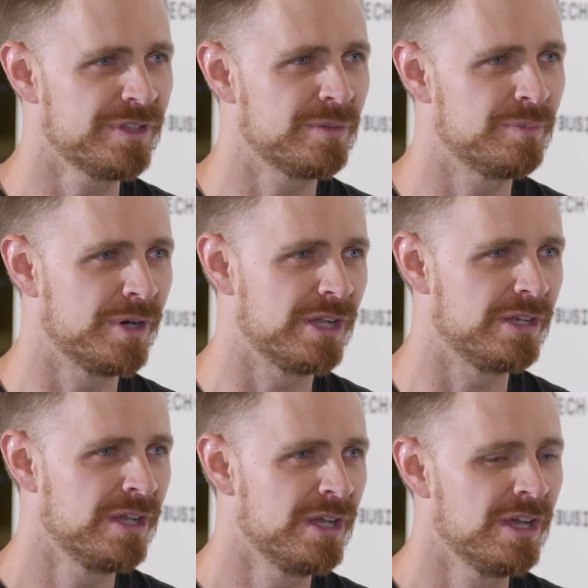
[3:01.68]
with it,
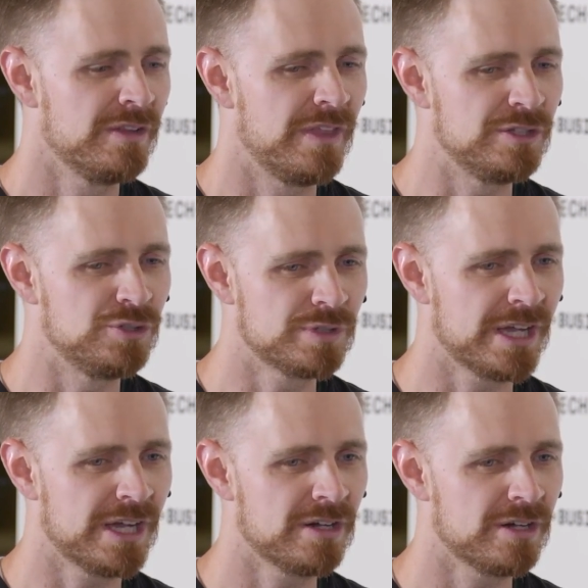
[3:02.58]
but they do
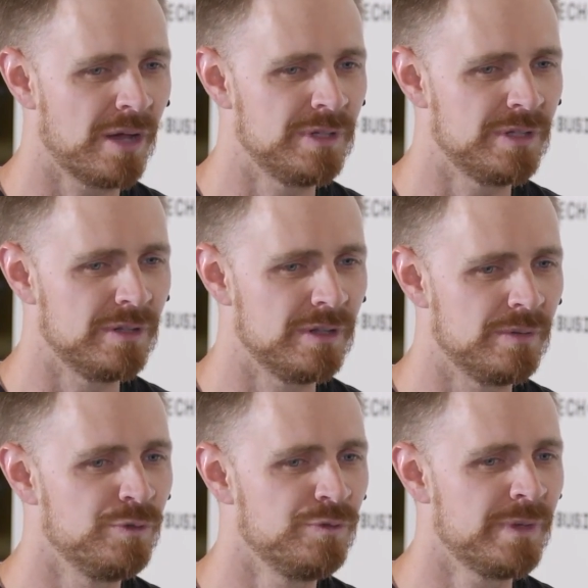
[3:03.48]
care. I mean,
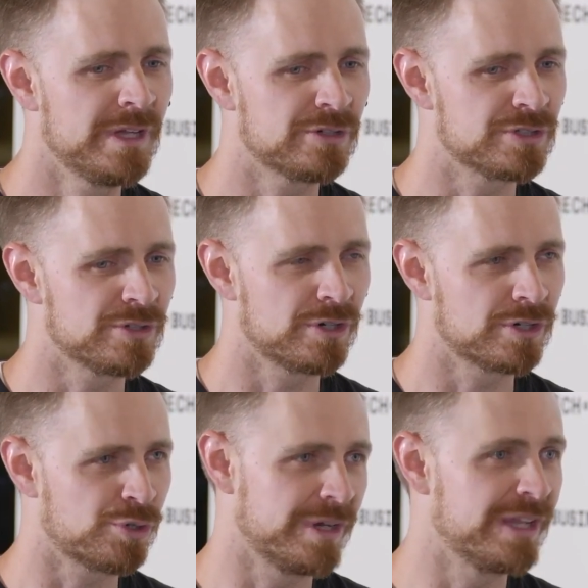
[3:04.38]
movie makers are
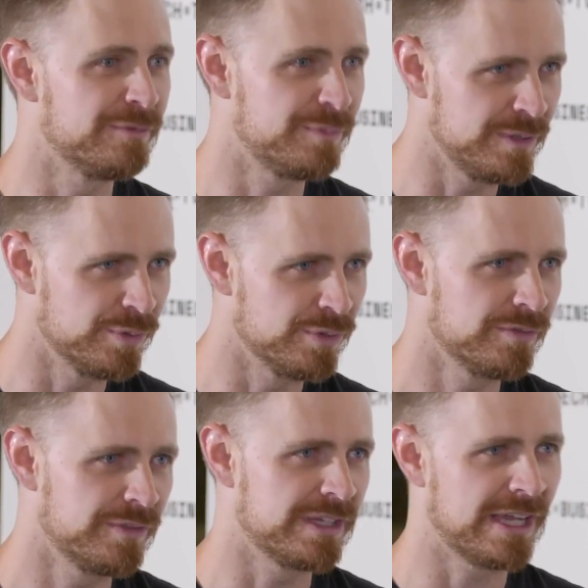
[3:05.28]
creative
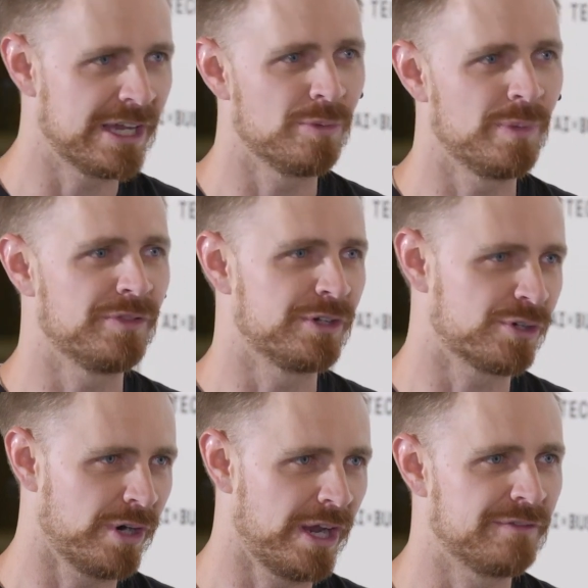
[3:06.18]
people. They care about their
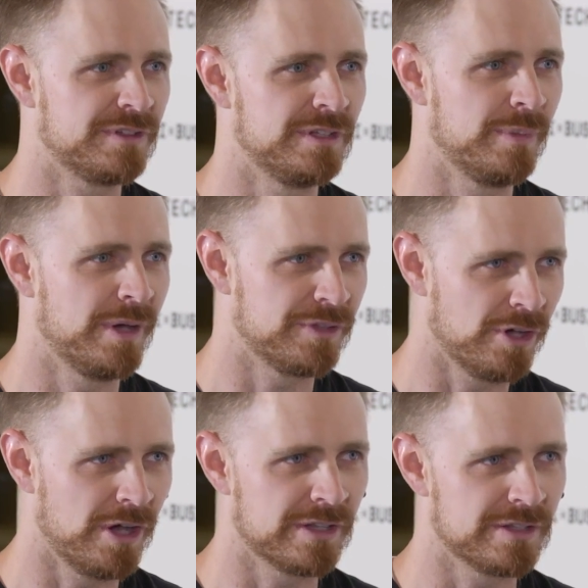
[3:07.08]
craft and about
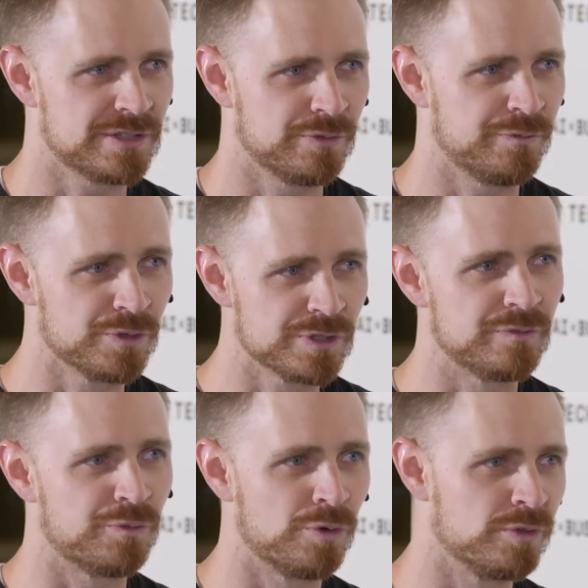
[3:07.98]
the audience. So first
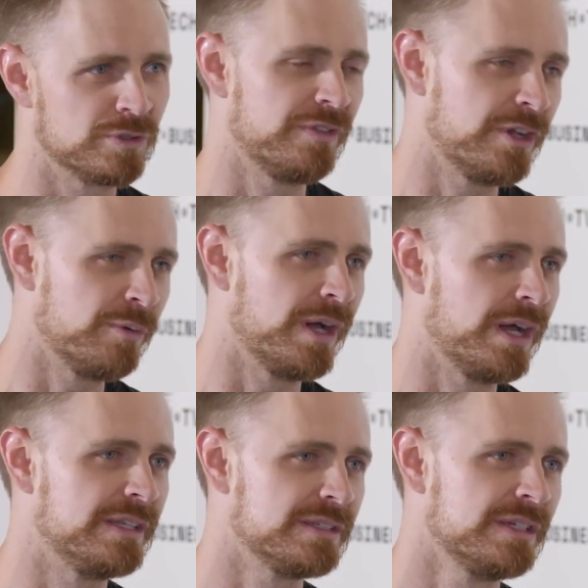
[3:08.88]
and foremost on their
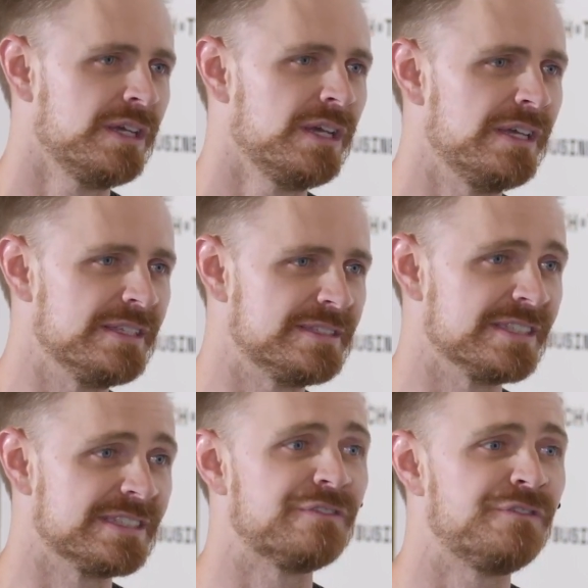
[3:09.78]
mind is
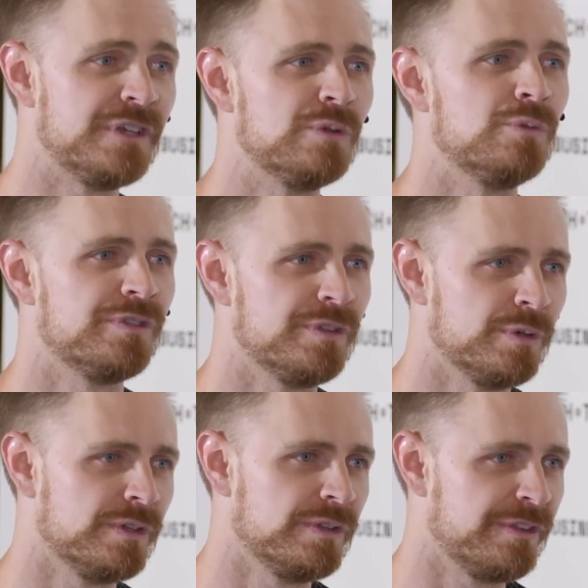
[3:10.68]
does it fit with
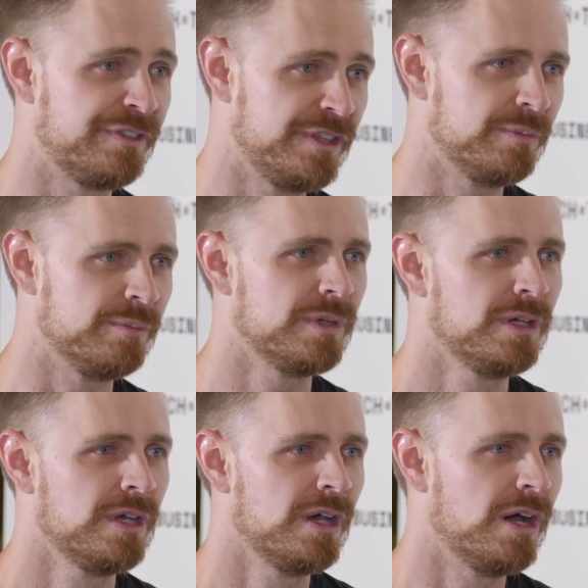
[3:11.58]
the the theme?
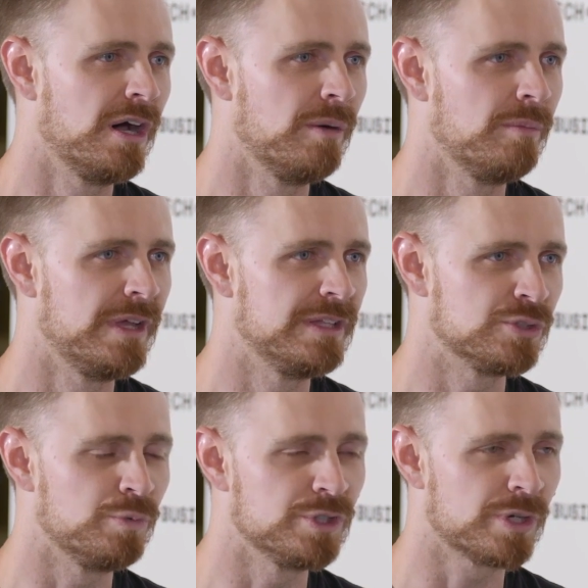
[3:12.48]
Um, and
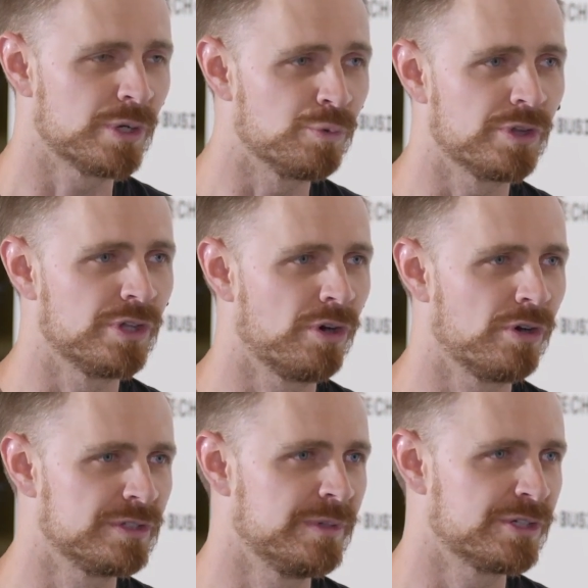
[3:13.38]
so we try really
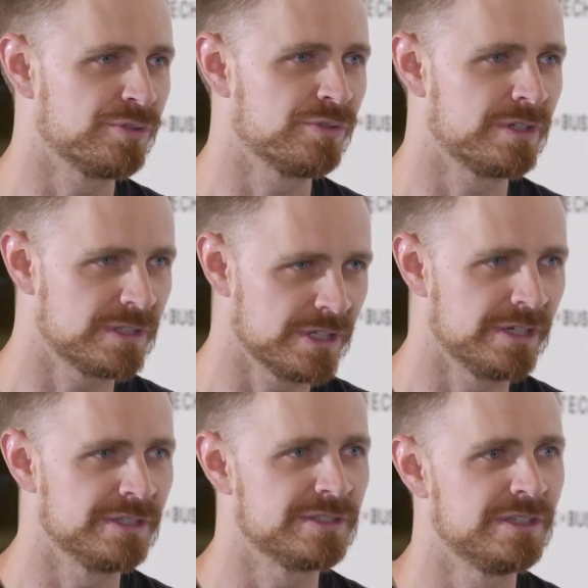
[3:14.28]
hard to make sure that it
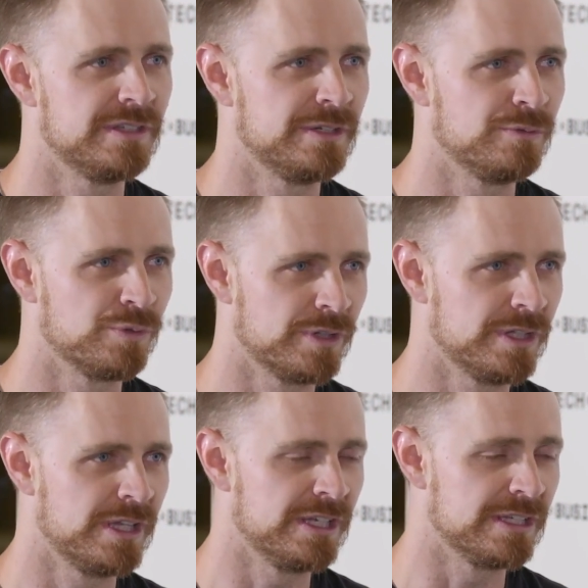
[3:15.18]
does, and that it
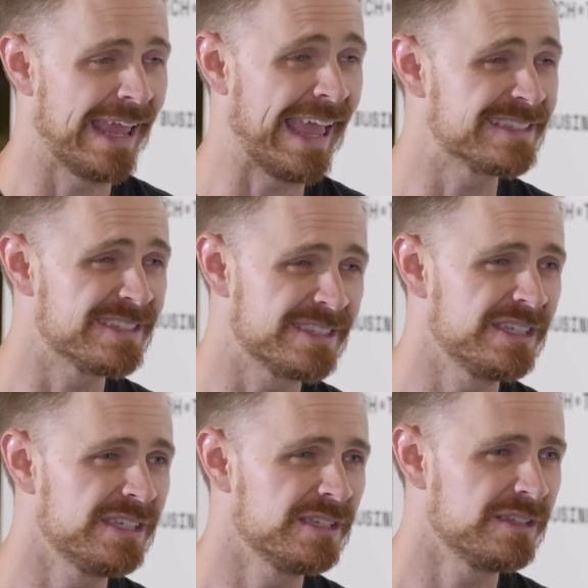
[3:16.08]
really enhances
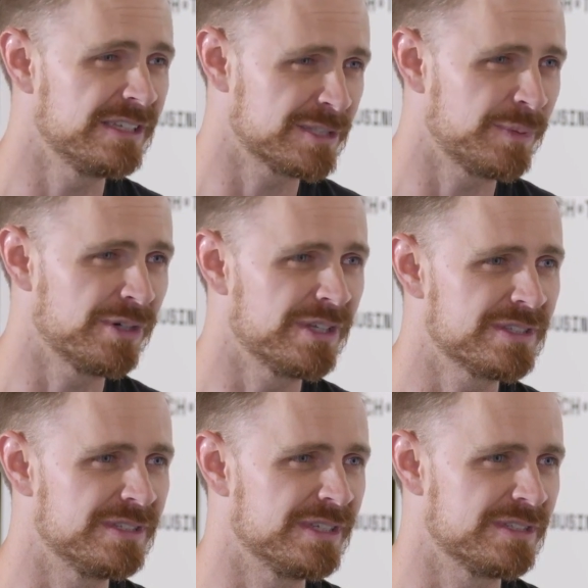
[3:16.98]
the the
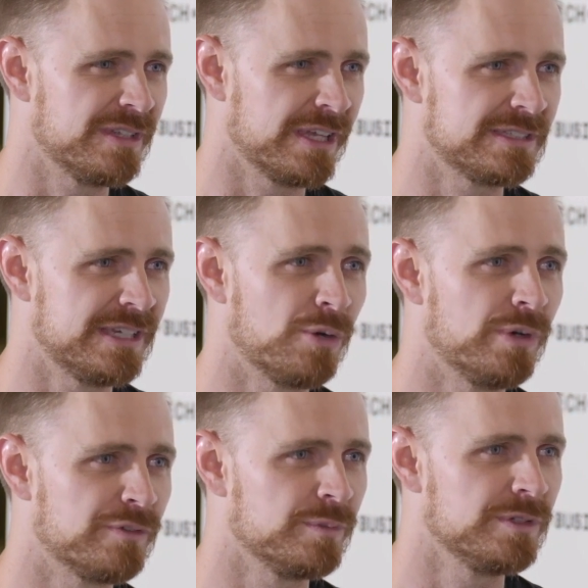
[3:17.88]
experience and doesn't like take
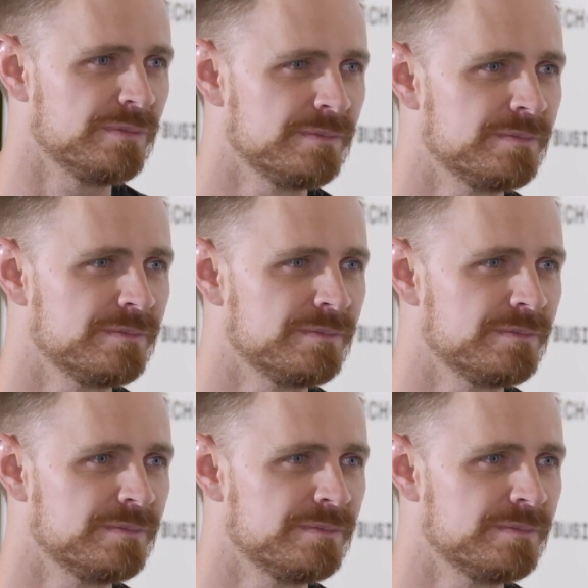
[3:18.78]
away from it.